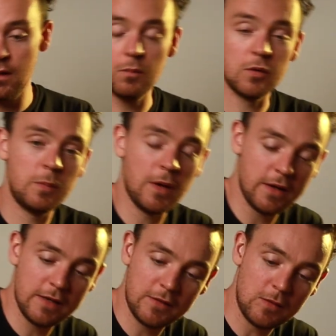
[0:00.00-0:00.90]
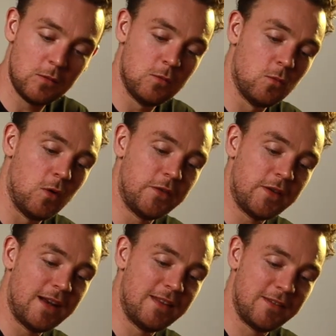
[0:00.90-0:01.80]
But to be honest, one
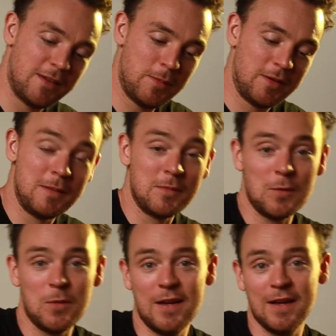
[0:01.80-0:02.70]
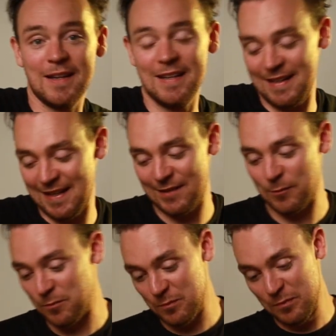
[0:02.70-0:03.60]
side of the zipper seems to work, it's
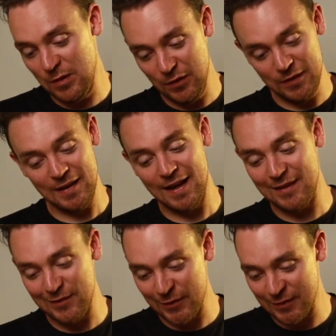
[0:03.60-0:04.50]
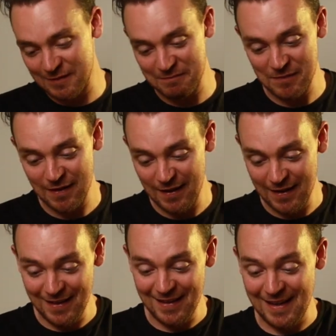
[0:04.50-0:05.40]
the other side that doesn't.
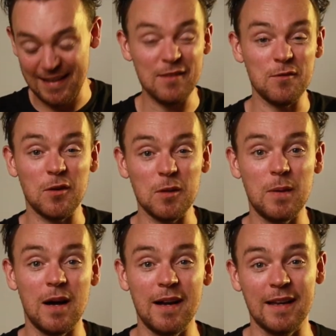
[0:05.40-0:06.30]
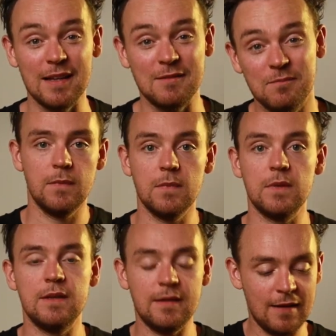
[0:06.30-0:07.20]
It didn't fall apart again.
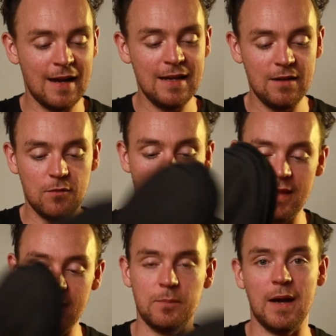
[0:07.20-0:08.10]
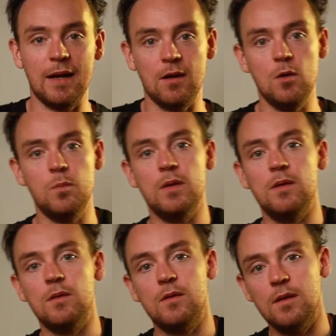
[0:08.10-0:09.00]
The design of where this bag
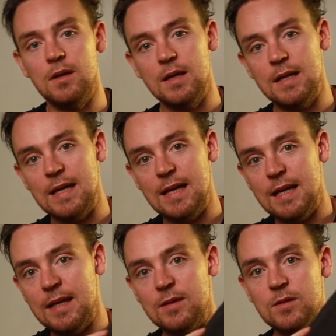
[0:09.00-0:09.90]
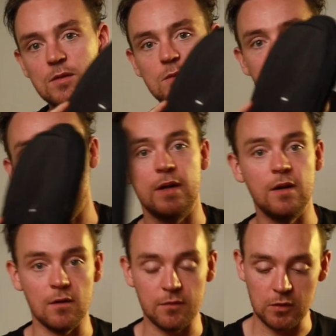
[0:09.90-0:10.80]
opens is pretty
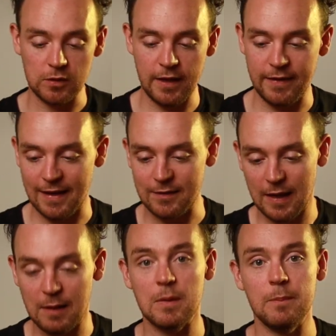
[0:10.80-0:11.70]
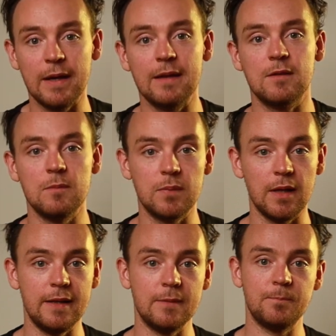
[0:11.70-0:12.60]
awful, and that's like my biggest
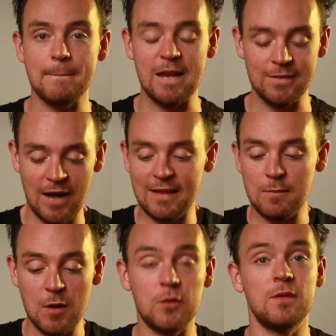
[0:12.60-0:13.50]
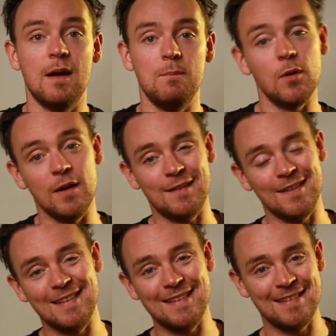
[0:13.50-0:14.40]
complaint. It's not had the most time put into
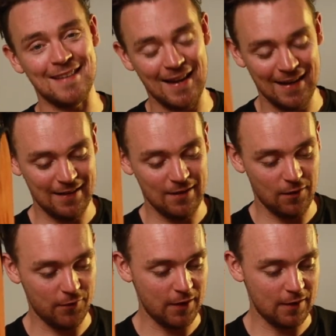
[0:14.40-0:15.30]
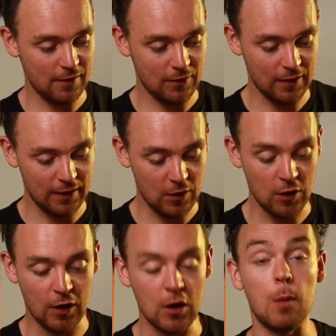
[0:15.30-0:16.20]
the design of it, the
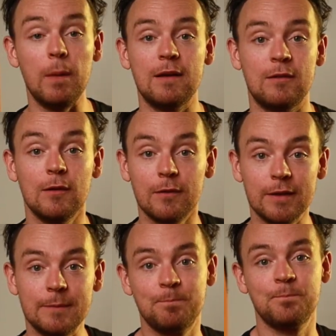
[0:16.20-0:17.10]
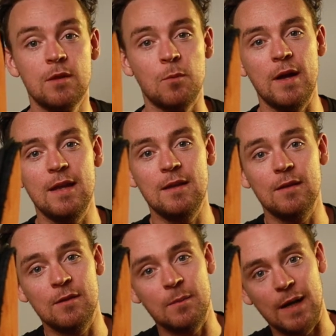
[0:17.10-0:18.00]
ergonomics of it. The way
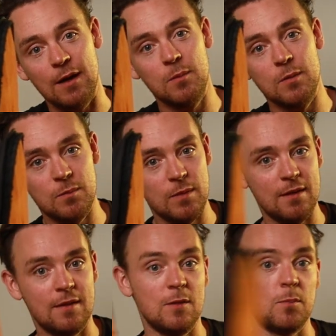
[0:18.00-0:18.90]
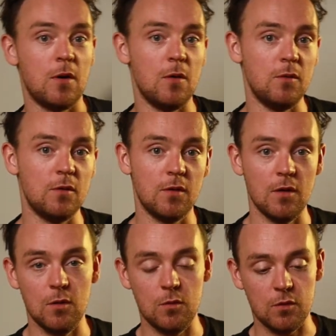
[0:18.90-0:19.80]
that the bag opens means it's prone
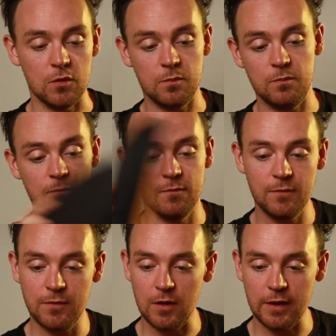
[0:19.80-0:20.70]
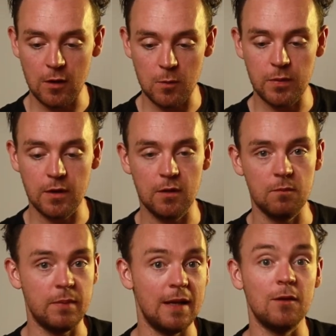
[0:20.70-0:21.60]
to just falling
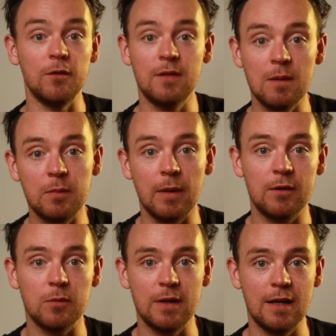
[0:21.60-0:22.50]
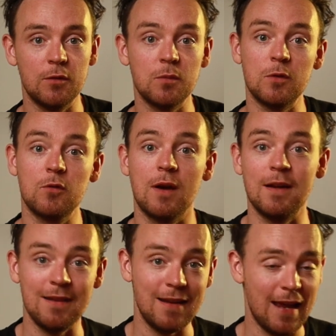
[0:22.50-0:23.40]
open, being unzipped by someone else, someone trying
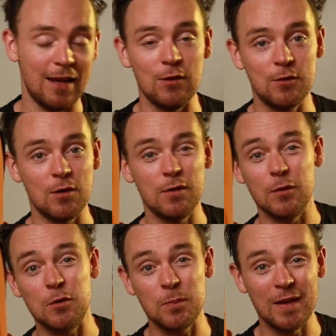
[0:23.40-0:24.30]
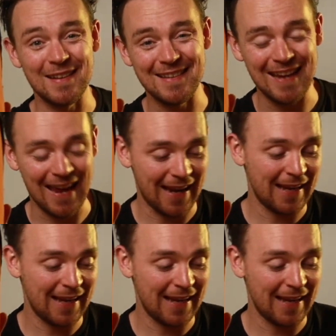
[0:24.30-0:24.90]
to nick your stuff, or just being a dick.